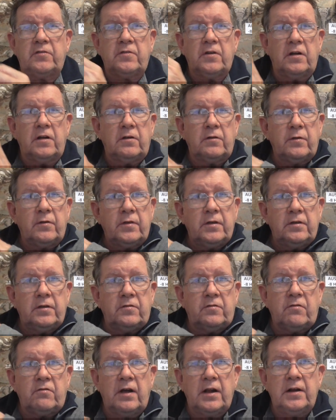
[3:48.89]
dollar or the
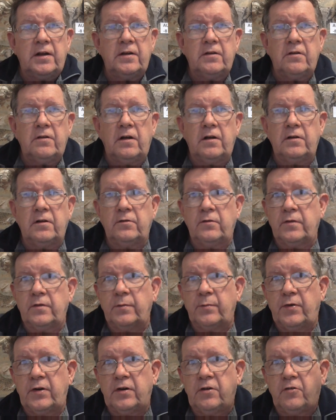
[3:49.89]
Australian dollar or the
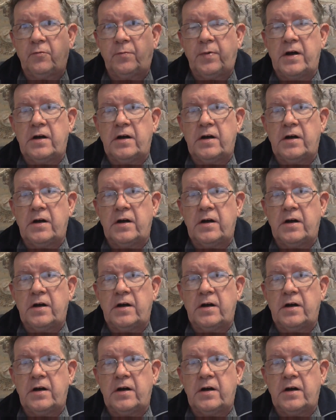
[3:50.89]
British